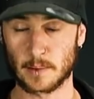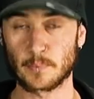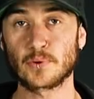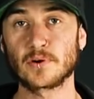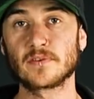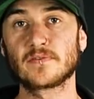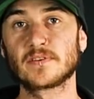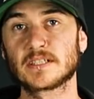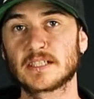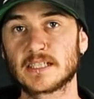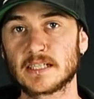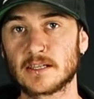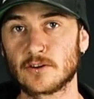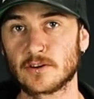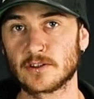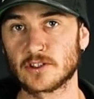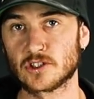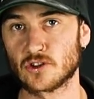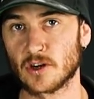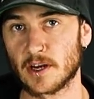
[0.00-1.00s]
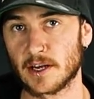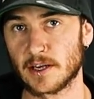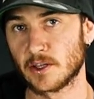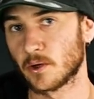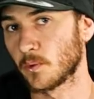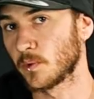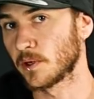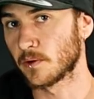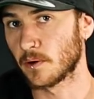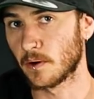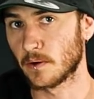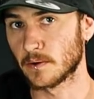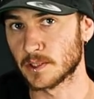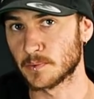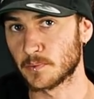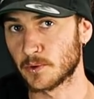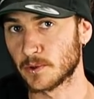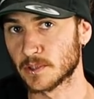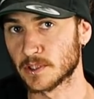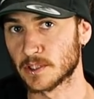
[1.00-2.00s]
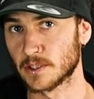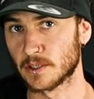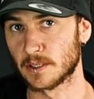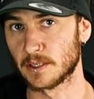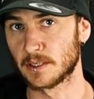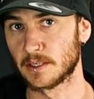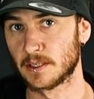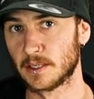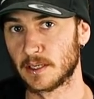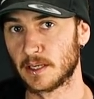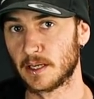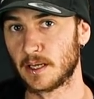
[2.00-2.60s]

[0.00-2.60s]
privets here in Australia that we grow as bonsai.